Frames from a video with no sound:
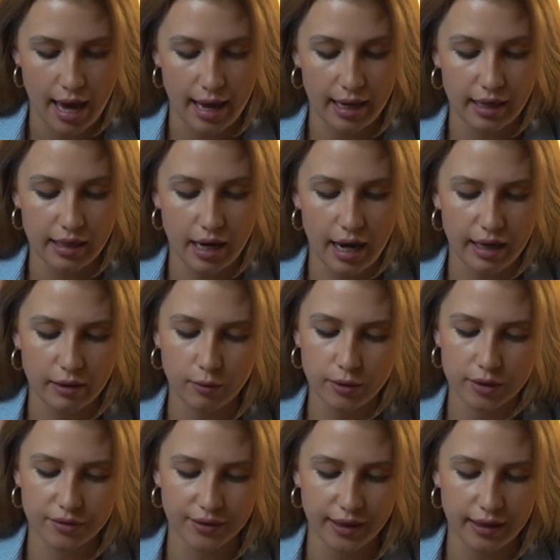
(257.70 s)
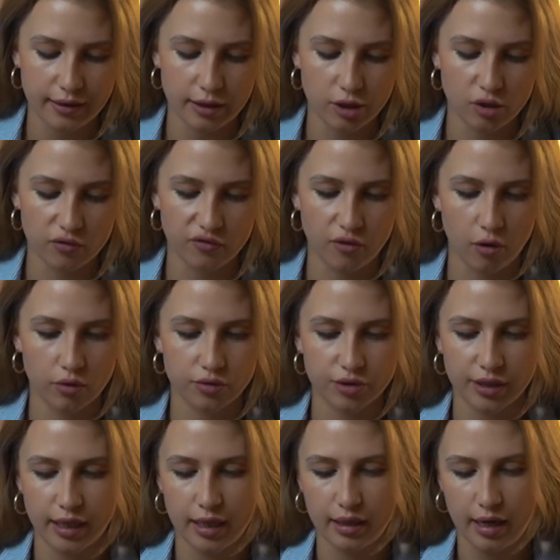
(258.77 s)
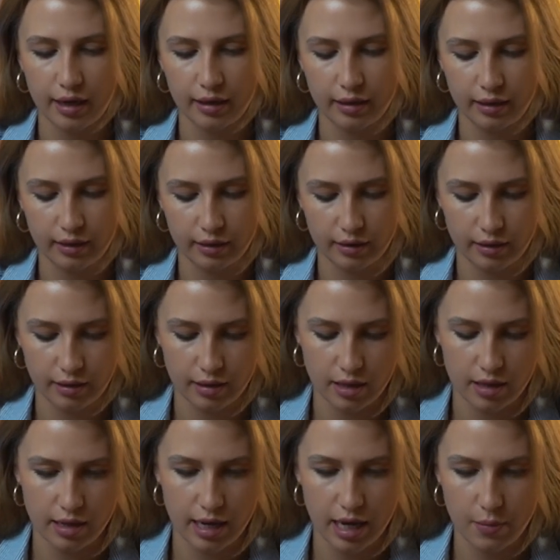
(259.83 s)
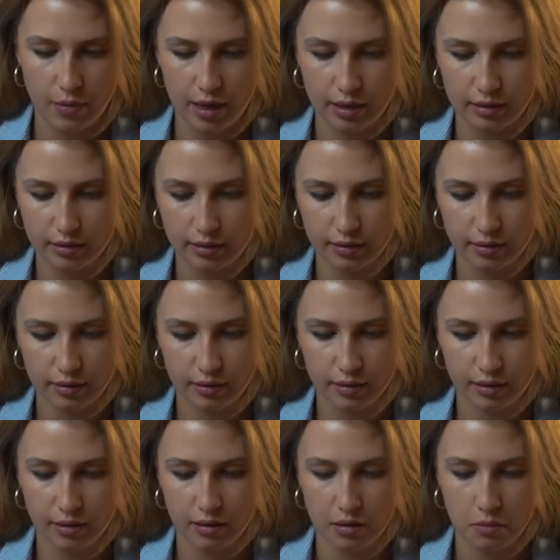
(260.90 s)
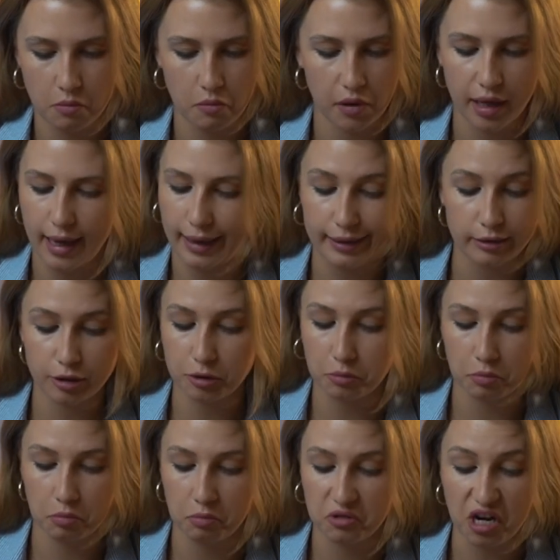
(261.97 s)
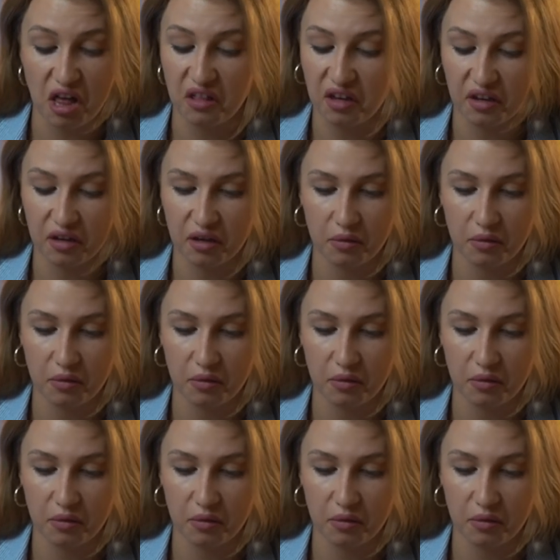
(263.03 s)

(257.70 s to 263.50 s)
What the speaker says: And I will create the new folder and I name it Ktelic.